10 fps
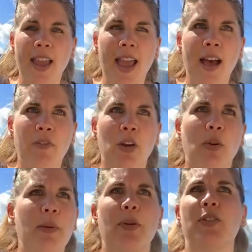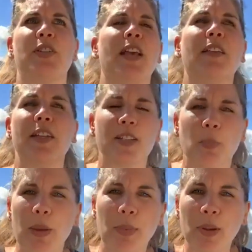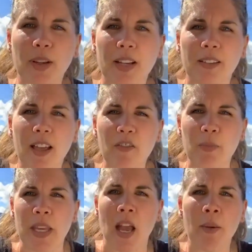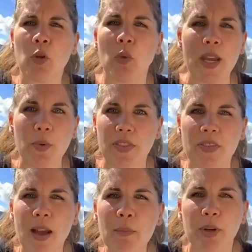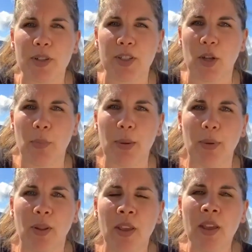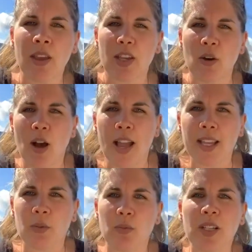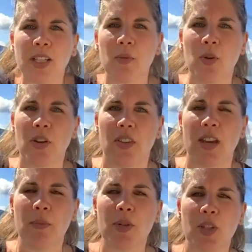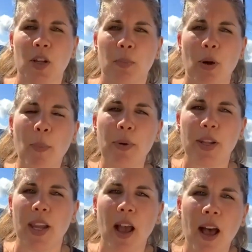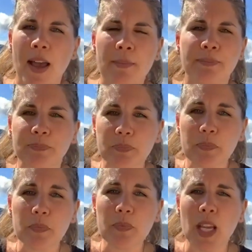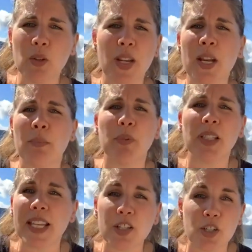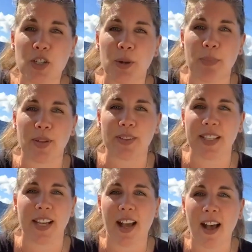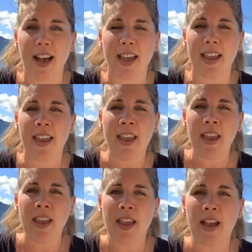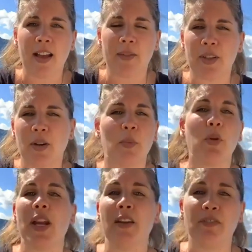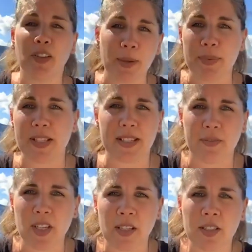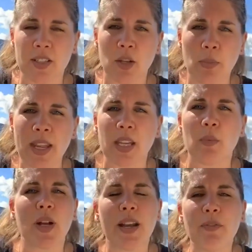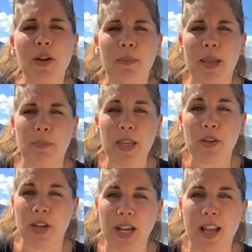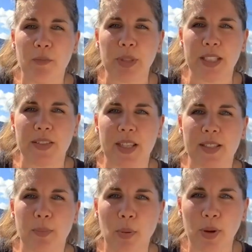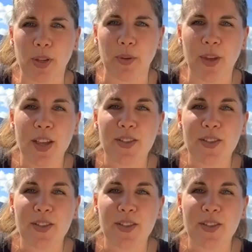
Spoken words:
have a great personality, so people are going to love me. I'm great with numbers, so people, I can really work the numbers on a property. I'm great at relationship building. I'm great at flips because I've done so many. Whatever it might be, you're going to have beliefs that support you.